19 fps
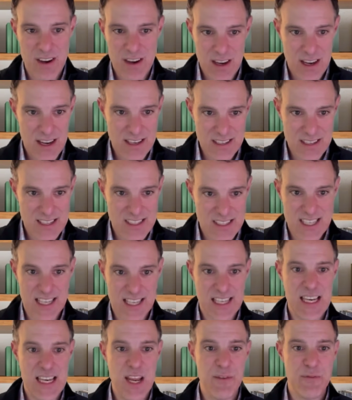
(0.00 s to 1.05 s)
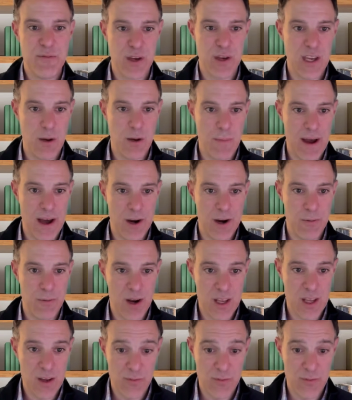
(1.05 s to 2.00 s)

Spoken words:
a significant amount of money